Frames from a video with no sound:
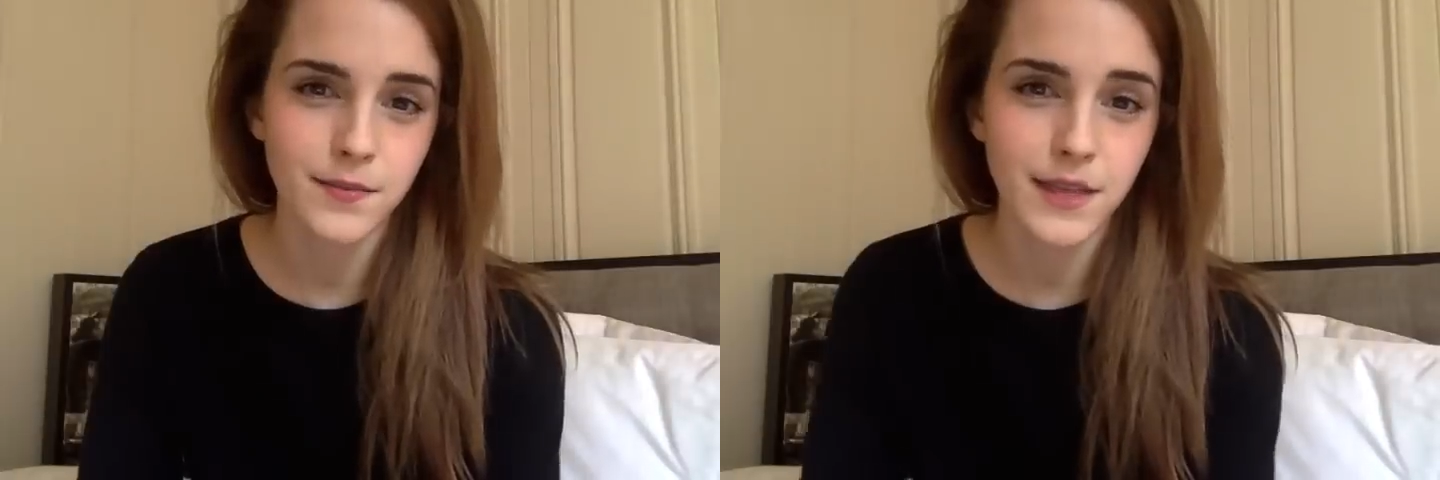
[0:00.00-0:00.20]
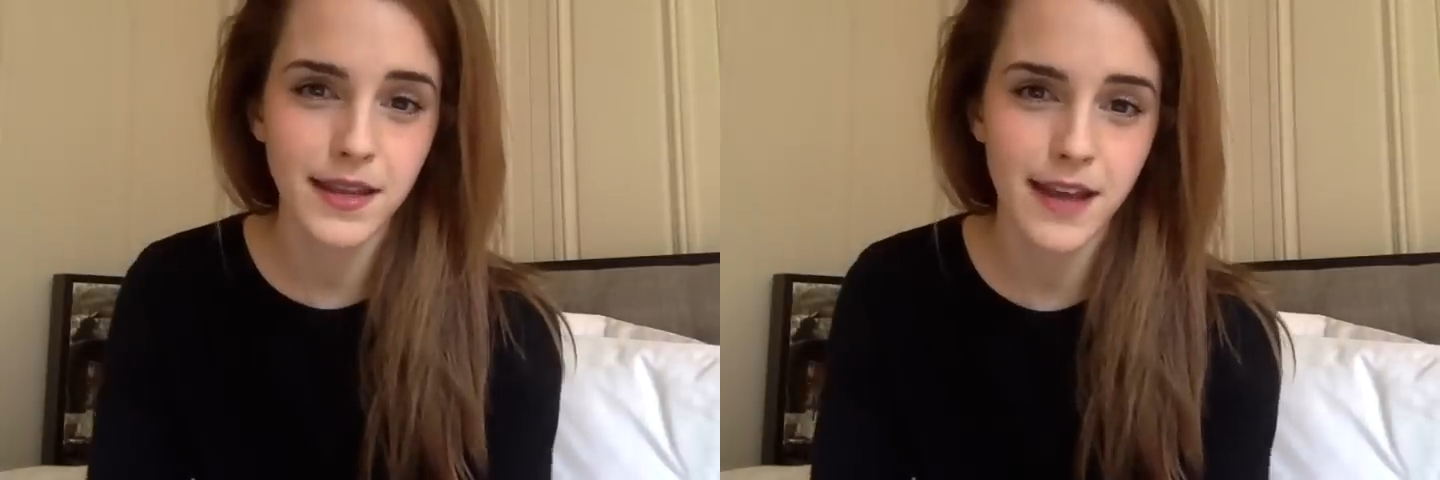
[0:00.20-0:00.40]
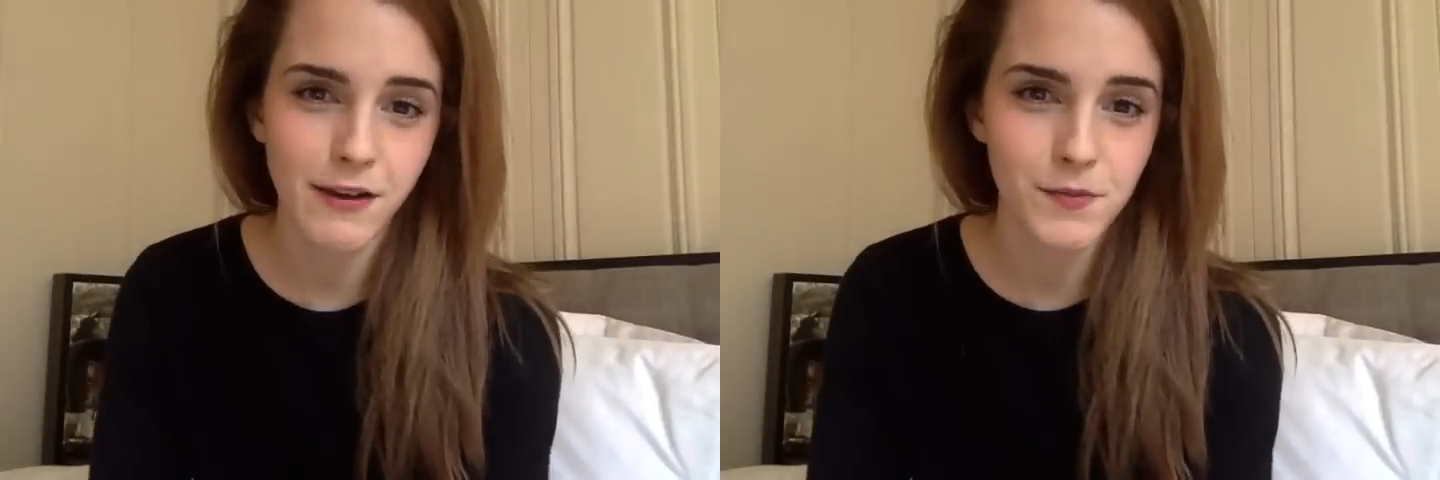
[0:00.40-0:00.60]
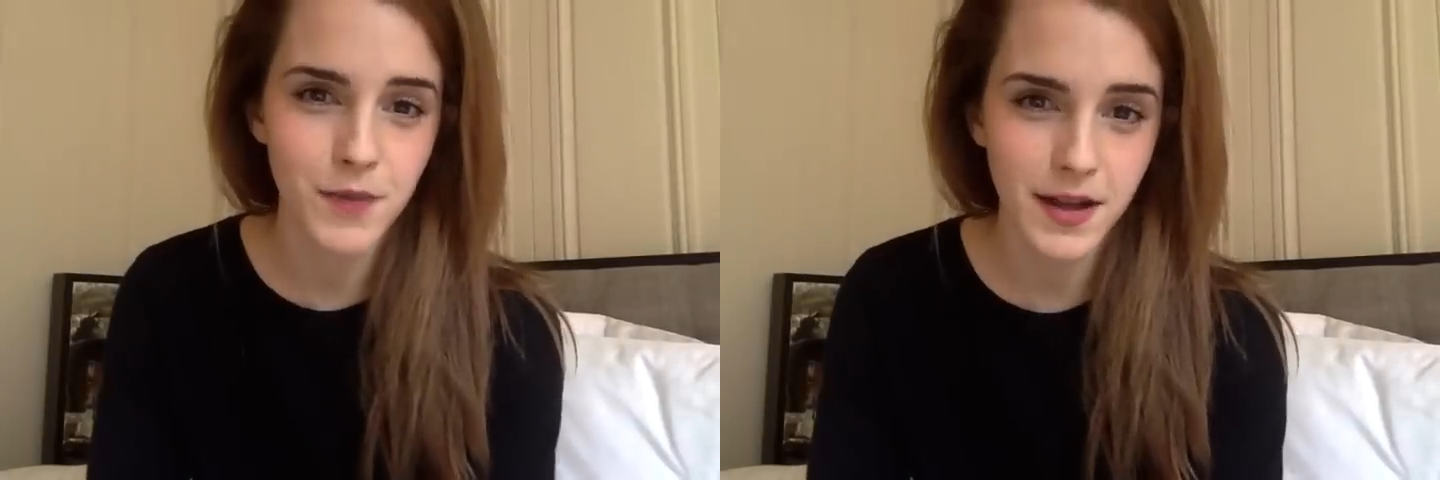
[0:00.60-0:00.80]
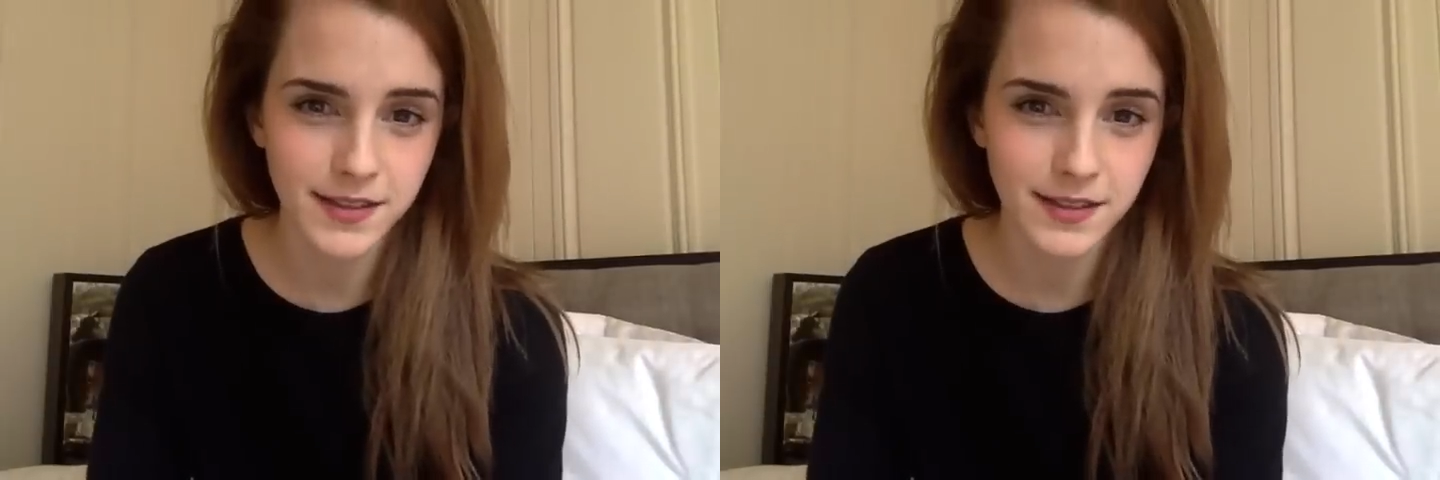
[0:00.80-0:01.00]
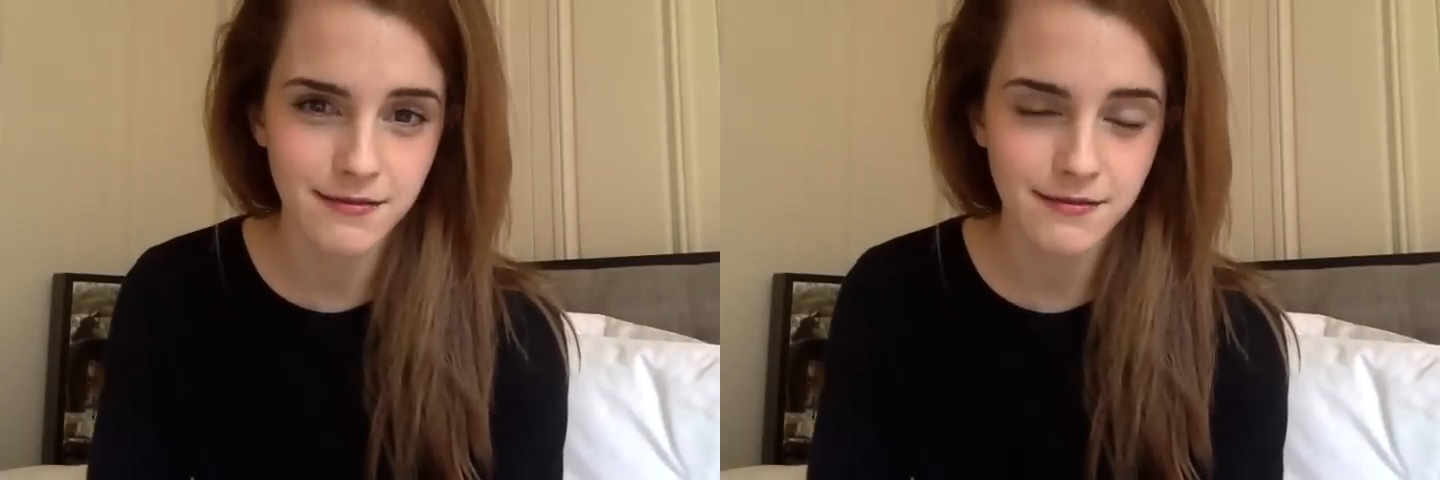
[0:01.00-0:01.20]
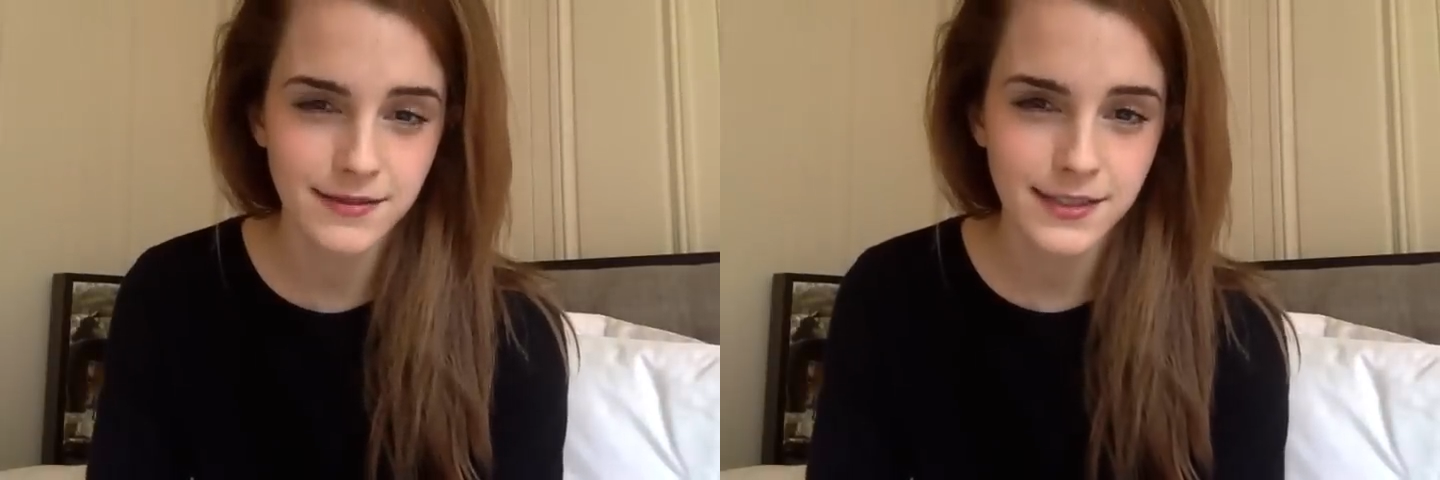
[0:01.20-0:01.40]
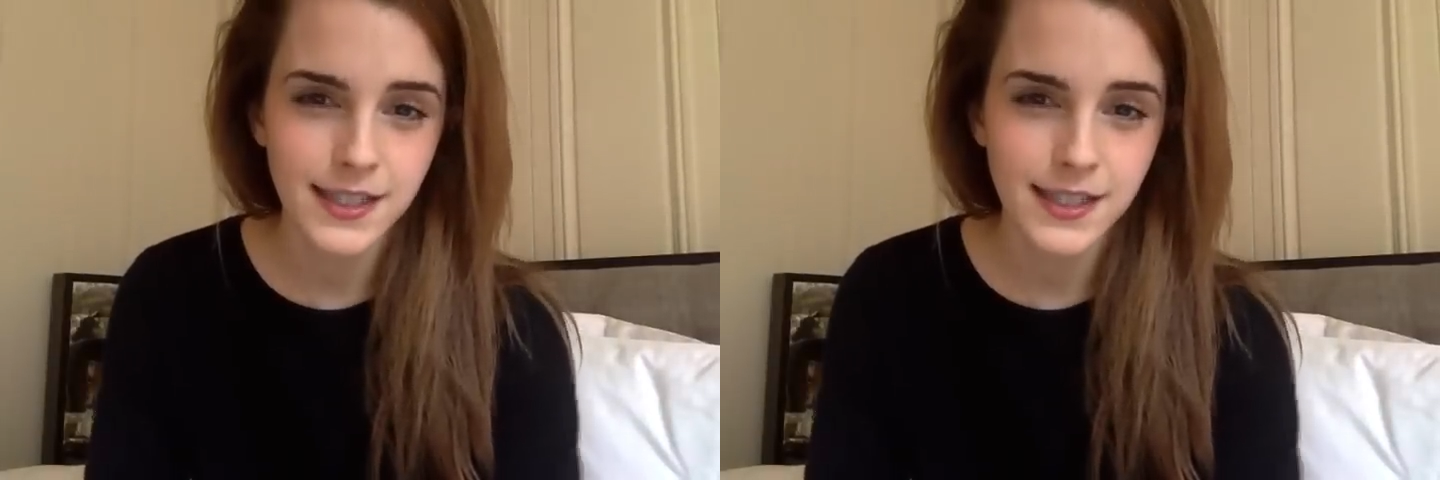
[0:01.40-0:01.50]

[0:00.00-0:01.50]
be there in person,